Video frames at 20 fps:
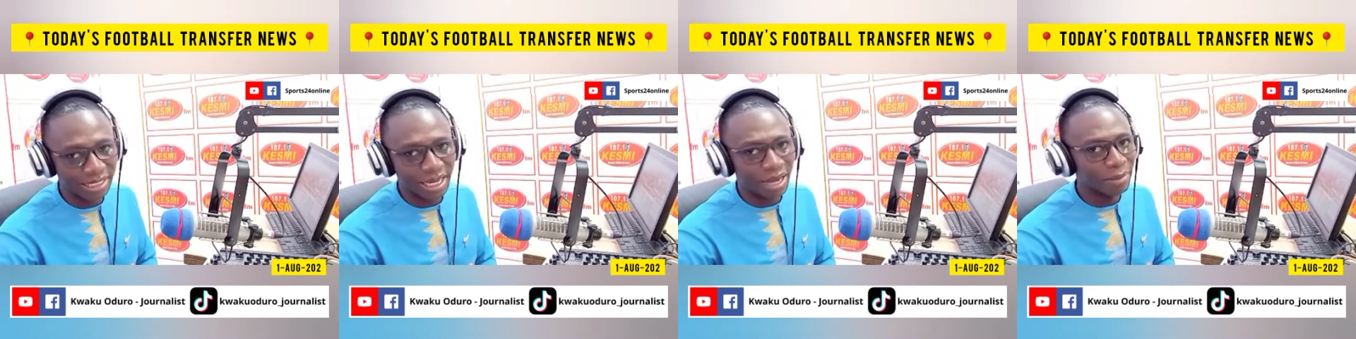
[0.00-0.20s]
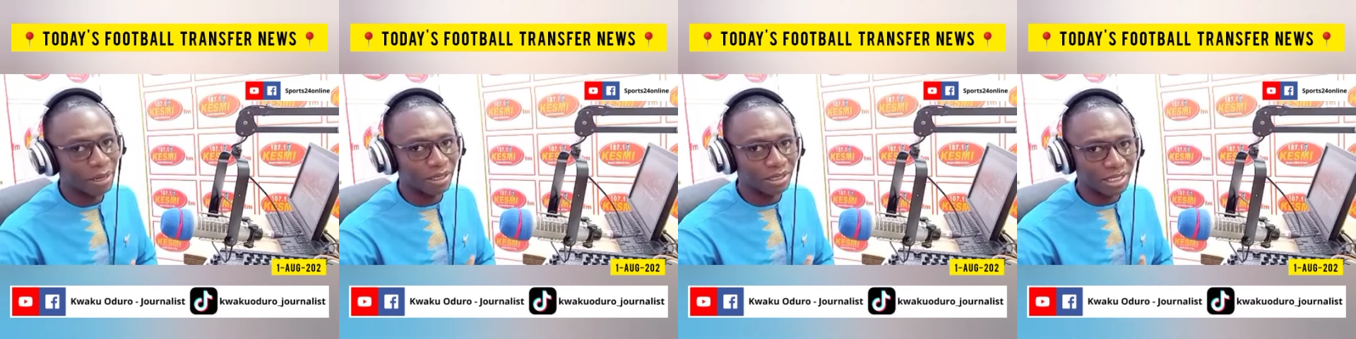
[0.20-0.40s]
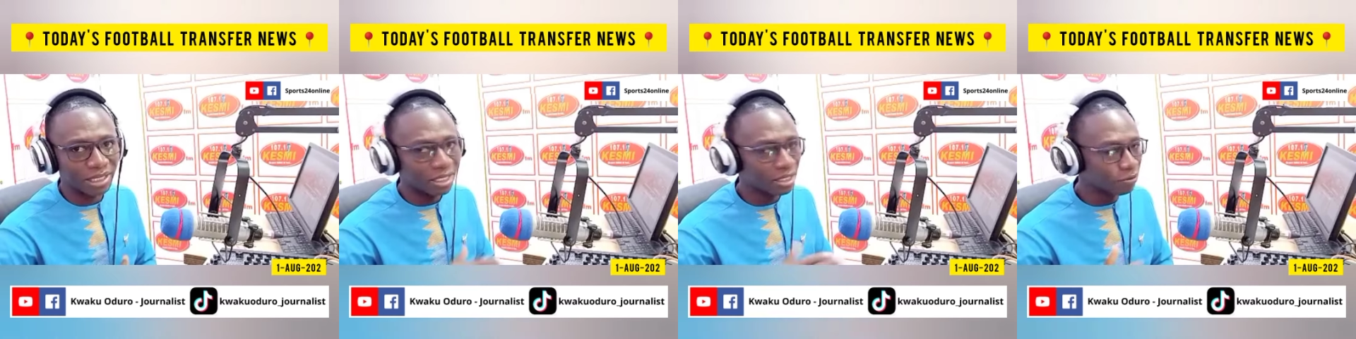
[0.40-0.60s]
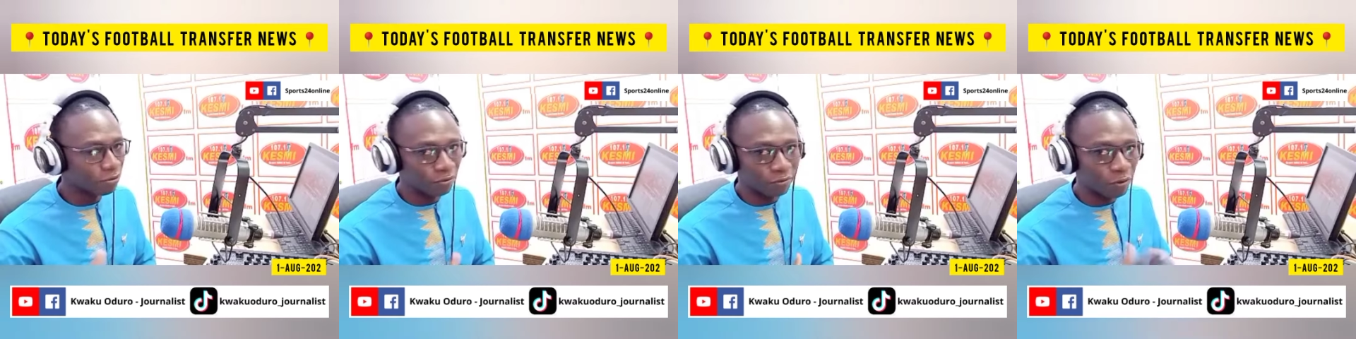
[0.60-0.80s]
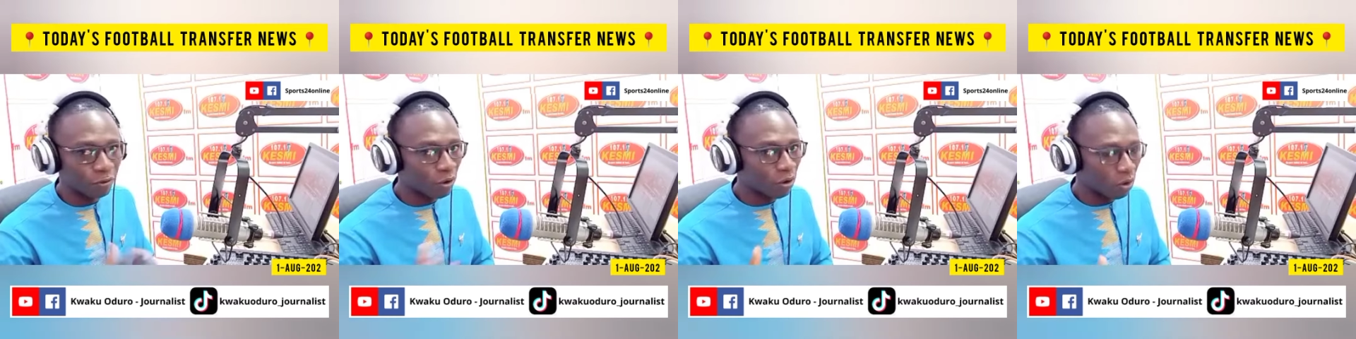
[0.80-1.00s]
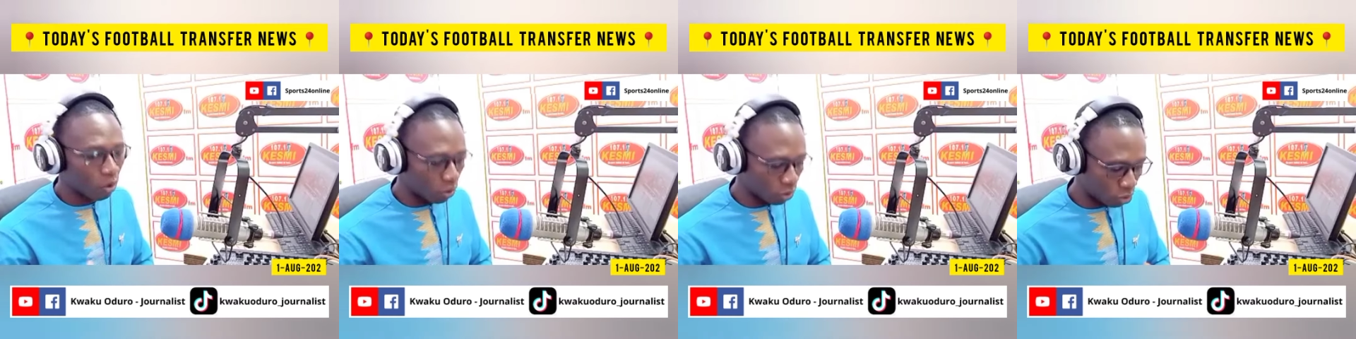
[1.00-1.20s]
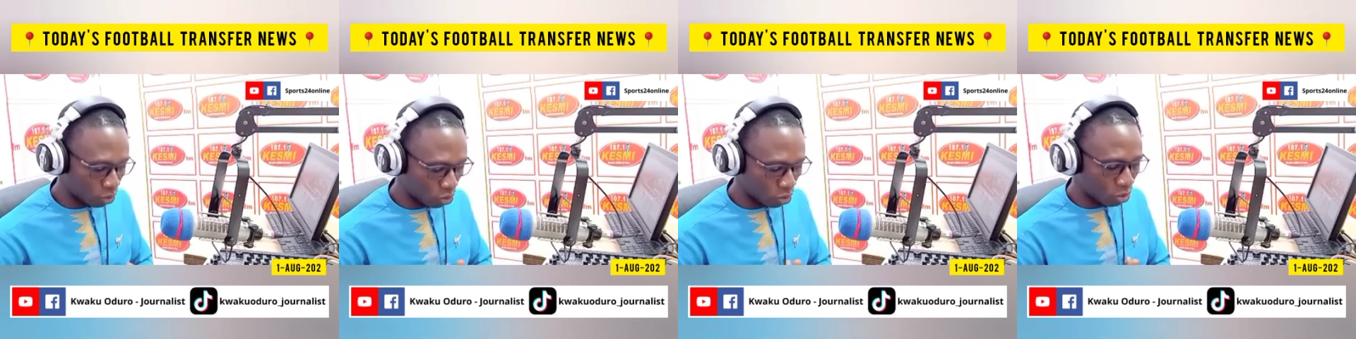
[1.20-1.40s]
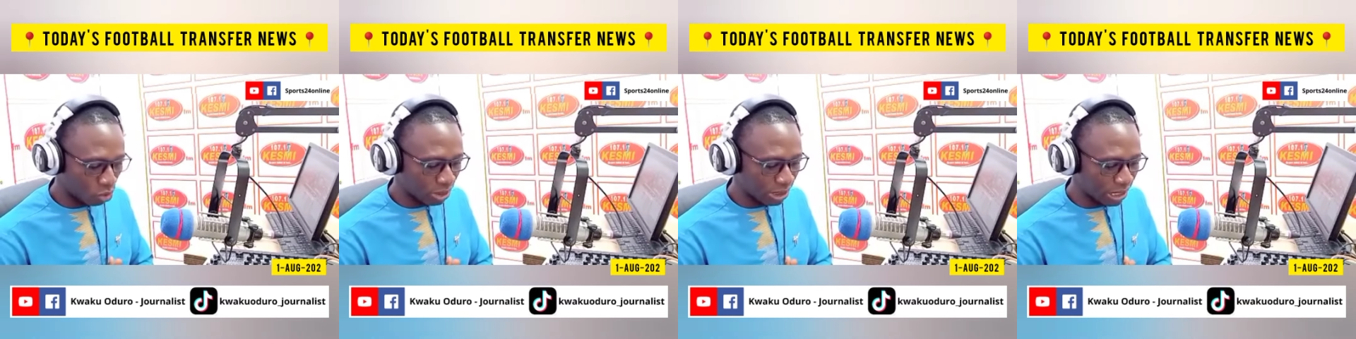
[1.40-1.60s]
about 34 or
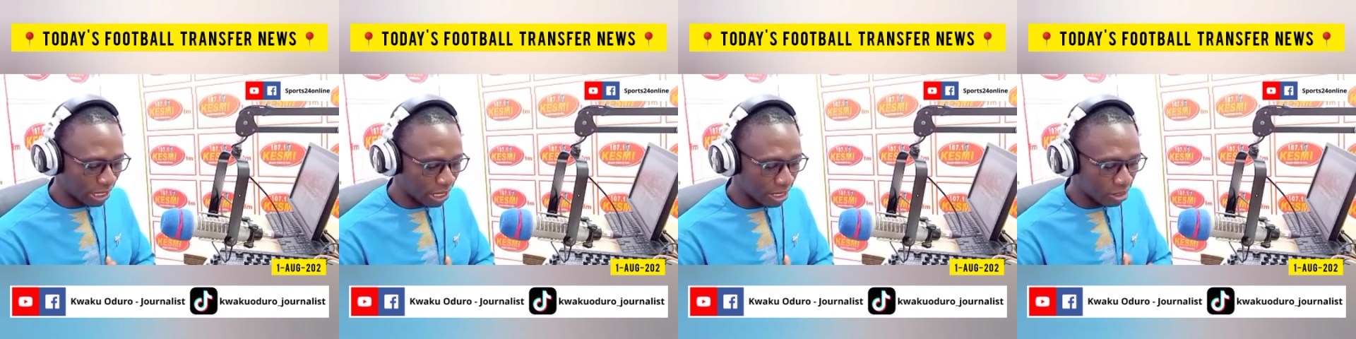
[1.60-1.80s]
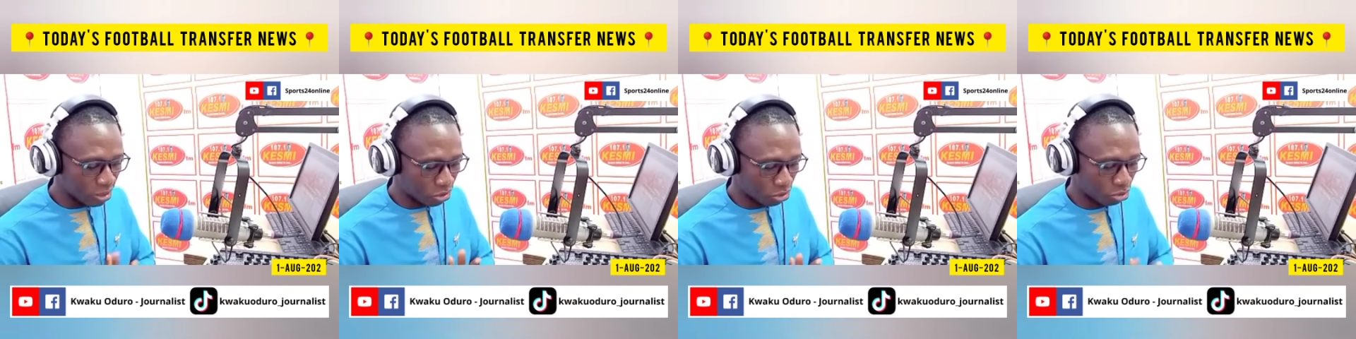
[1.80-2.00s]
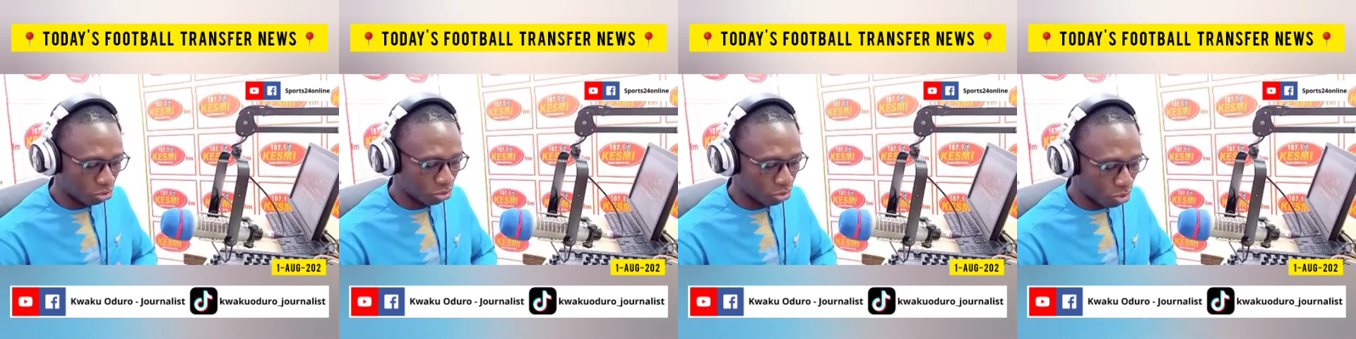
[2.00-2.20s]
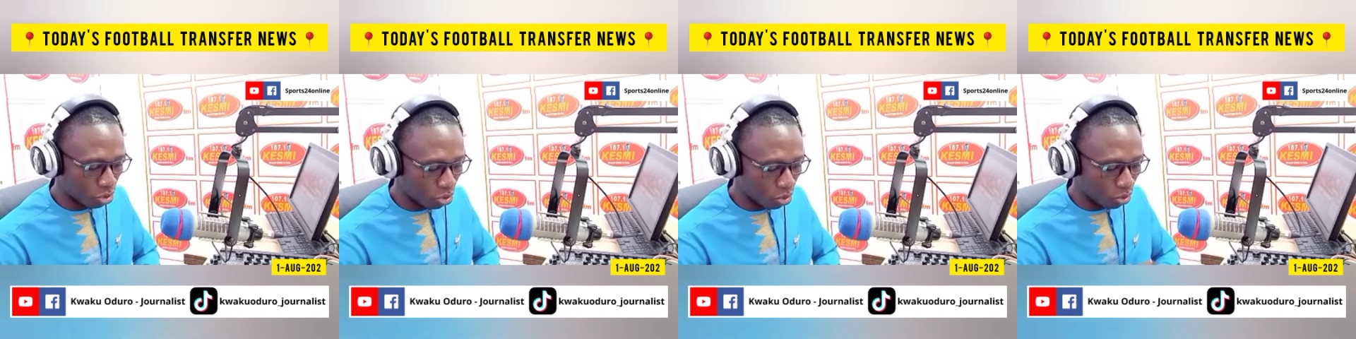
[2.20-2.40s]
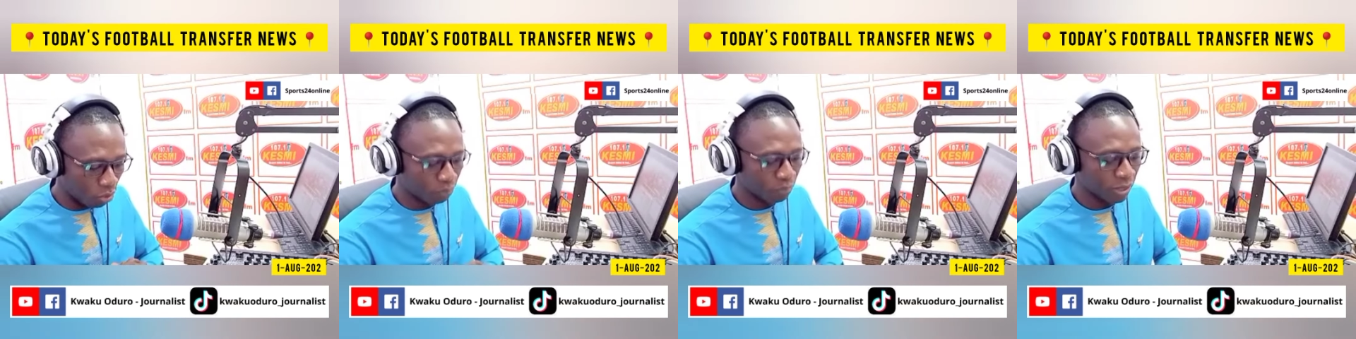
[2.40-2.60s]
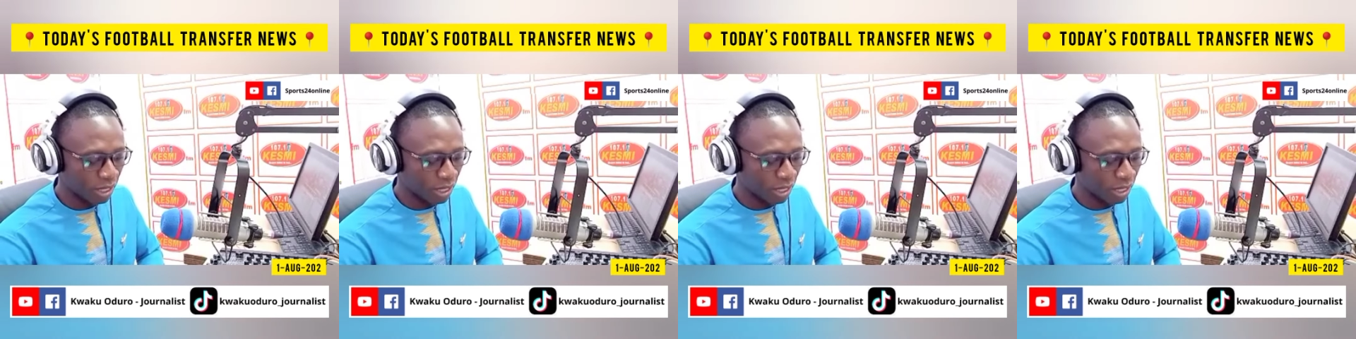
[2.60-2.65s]
so days to go.